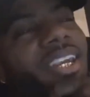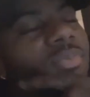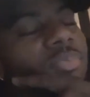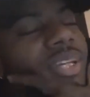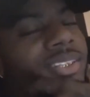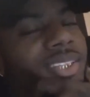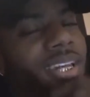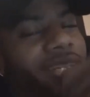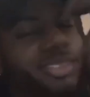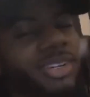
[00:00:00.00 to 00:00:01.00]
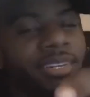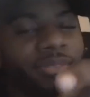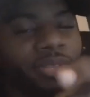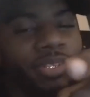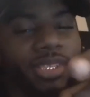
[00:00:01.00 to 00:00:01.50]
I never played Jack, so I
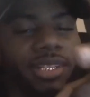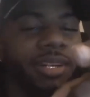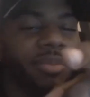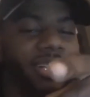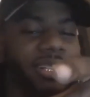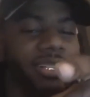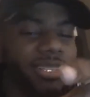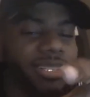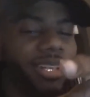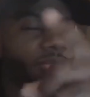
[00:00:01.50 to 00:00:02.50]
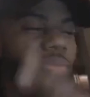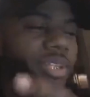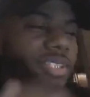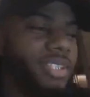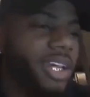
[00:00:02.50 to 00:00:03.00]
ain't even gonna say nothing about that. I never
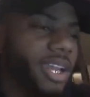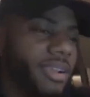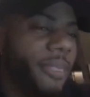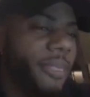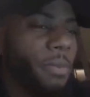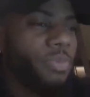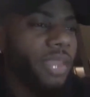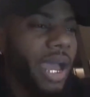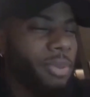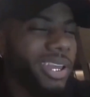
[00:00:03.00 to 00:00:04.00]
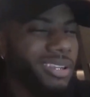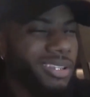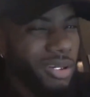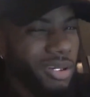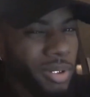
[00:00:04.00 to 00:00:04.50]
played Jack. I
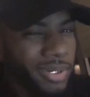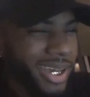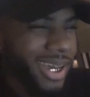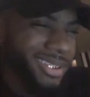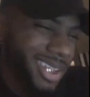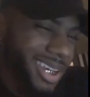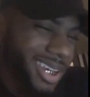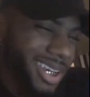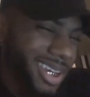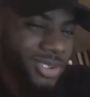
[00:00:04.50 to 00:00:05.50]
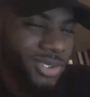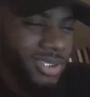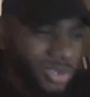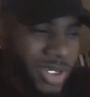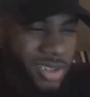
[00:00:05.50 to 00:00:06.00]
played a little bit, but not. I didn't get
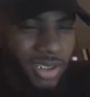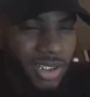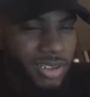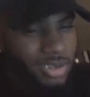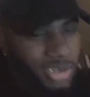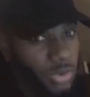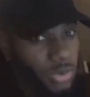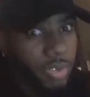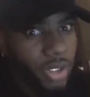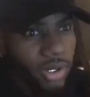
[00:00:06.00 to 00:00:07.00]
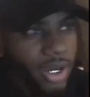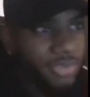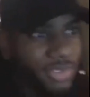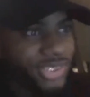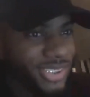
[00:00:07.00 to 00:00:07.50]
into it because Ratchet and Clank is just better,
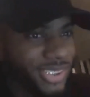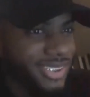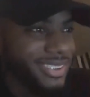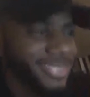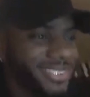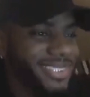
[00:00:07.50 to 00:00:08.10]
obviously.